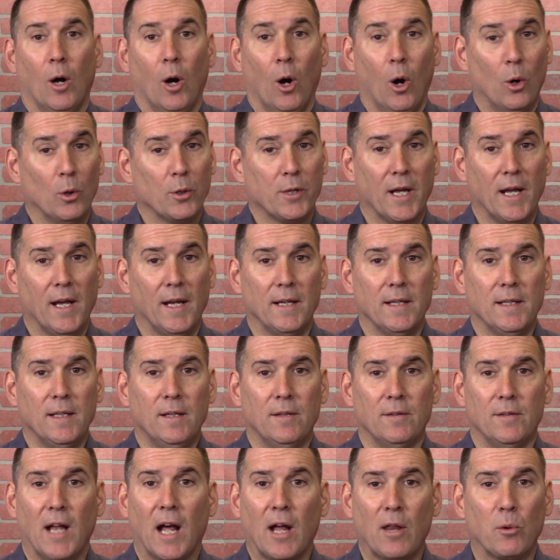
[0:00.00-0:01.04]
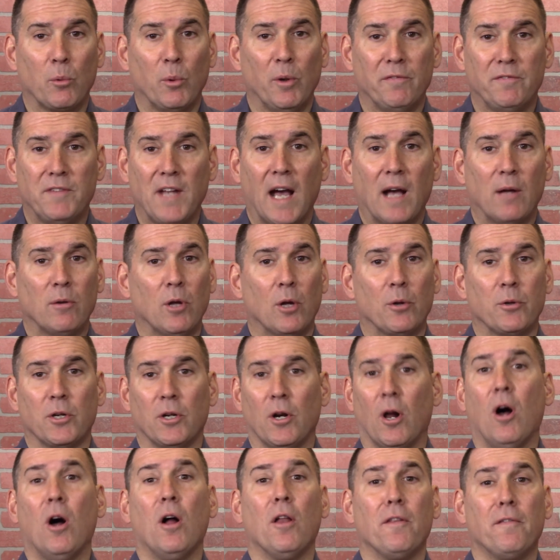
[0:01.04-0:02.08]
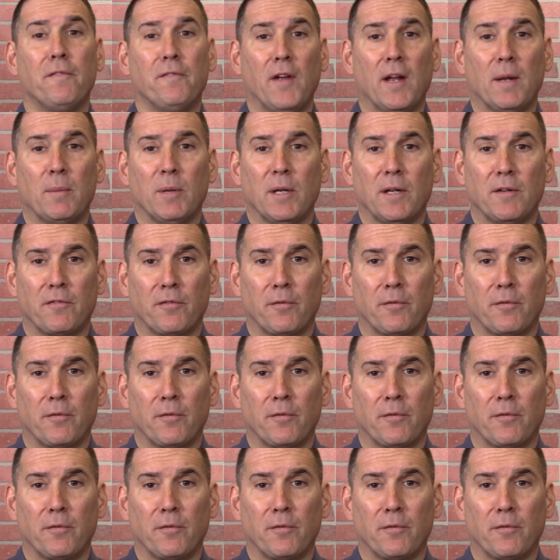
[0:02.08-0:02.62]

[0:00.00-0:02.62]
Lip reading: Okay, now that we've downloaded all the family